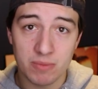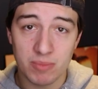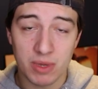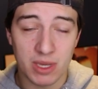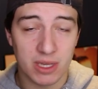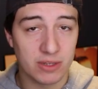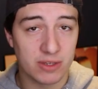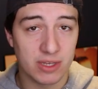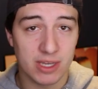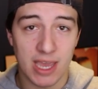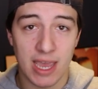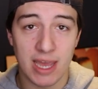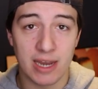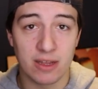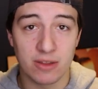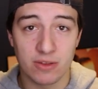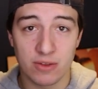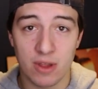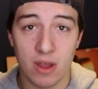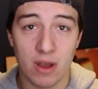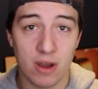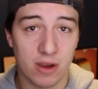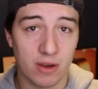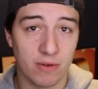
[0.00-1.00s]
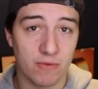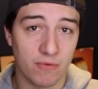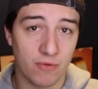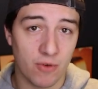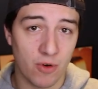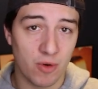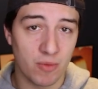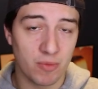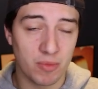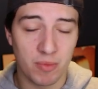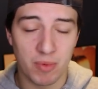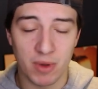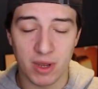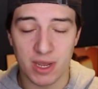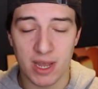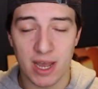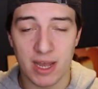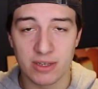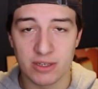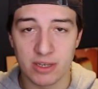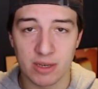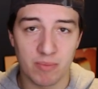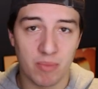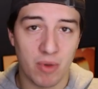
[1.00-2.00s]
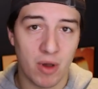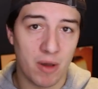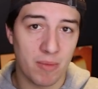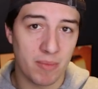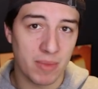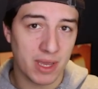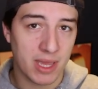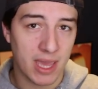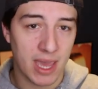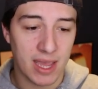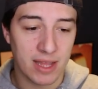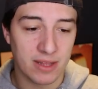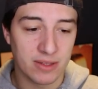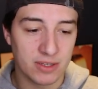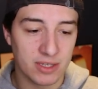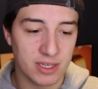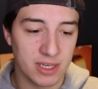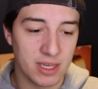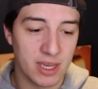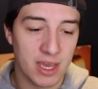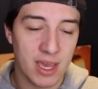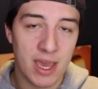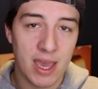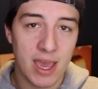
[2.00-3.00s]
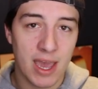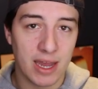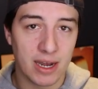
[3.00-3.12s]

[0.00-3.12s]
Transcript: because again, it's not confirmed, but guys like Bob McKenzie,